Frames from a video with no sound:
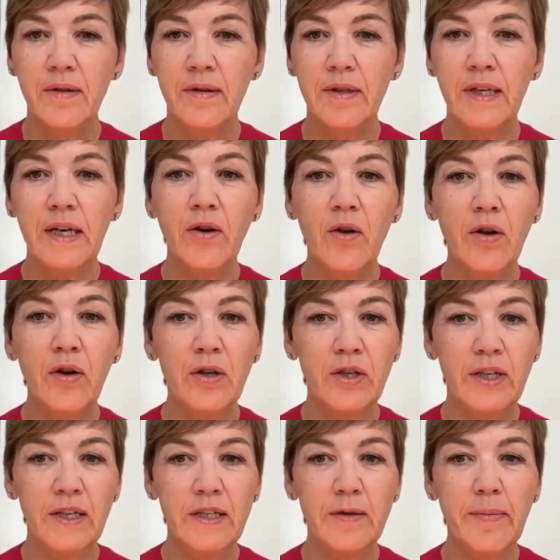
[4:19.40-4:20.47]

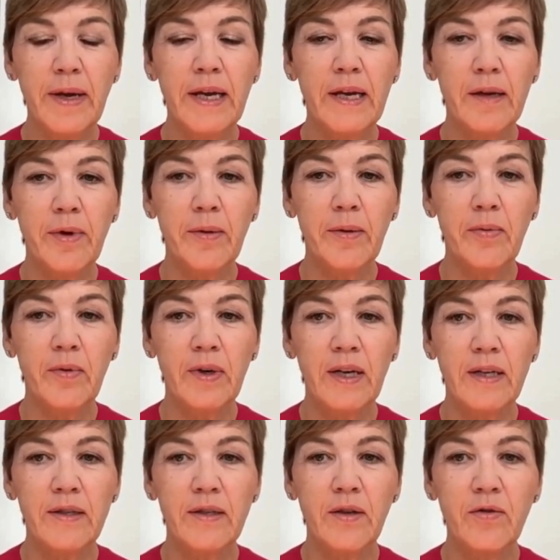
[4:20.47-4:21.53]
Technology is making people
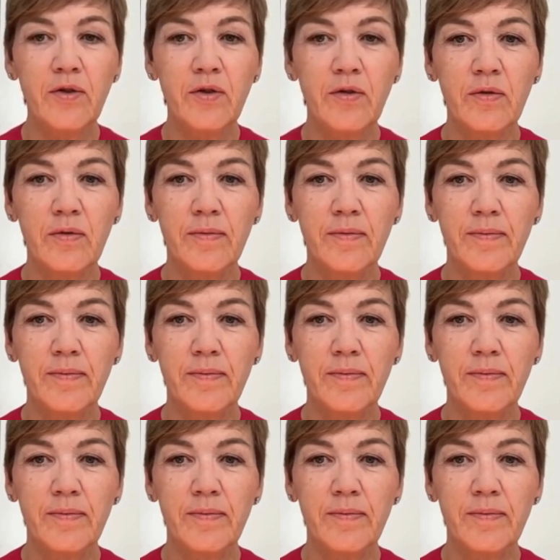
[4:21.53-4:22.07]
less social.